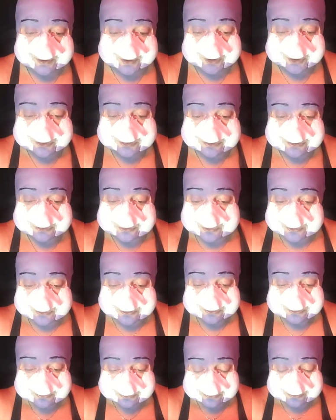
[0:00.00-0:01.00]
arsenal.
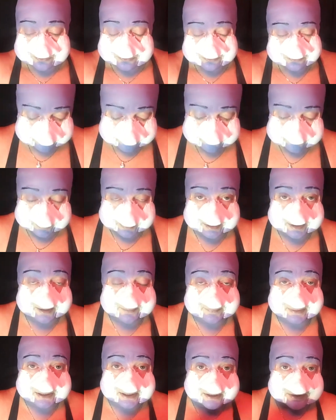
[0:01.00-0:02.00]
I
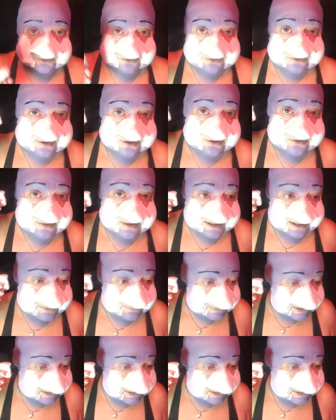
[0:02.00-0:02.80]
got my ears here that I